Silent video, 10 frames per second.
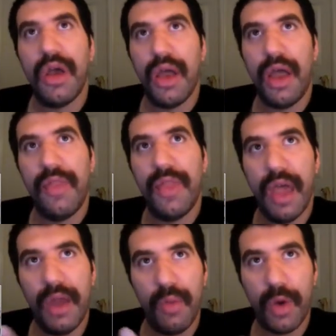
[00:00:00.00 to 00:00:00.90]
and
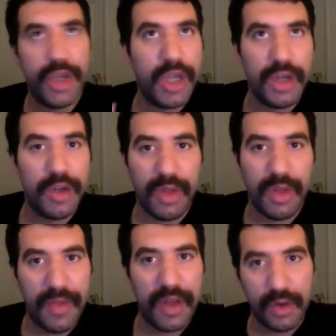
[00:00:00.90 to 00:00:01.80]
then what are you going to do with
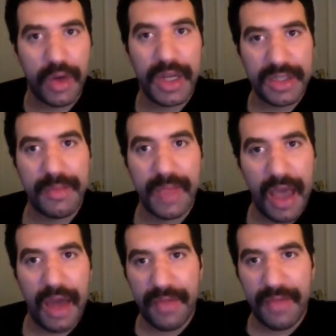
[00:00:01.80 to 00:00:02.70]
that and then creating something
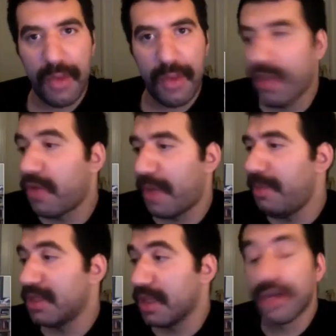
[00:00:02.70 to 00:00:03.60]
out of that whether that
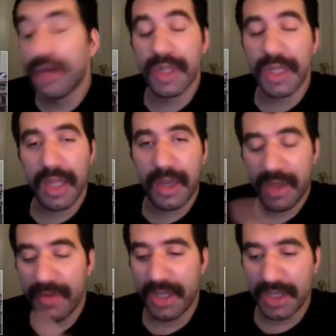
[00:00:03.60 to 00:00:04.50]
means literally like
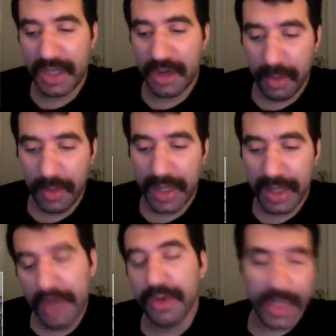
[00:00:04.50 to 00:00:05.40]
with everything is terrible we
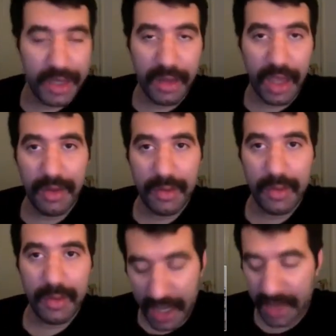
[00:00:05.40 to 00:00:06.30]
literally do that
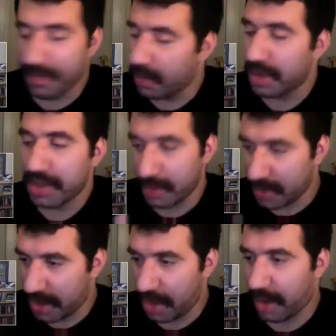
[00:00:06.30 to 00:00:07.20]
we take footage and we
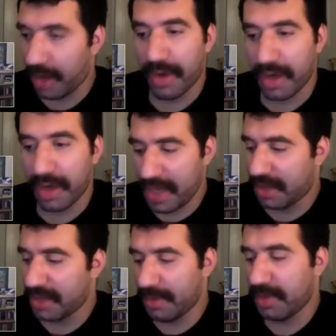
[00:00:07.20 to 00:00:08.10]
say okay we're going to
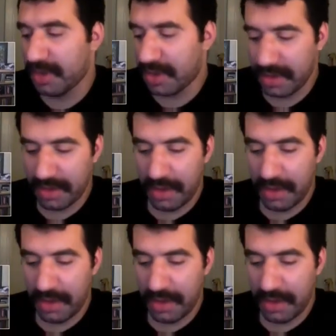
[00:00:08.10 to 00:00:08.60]
take someone's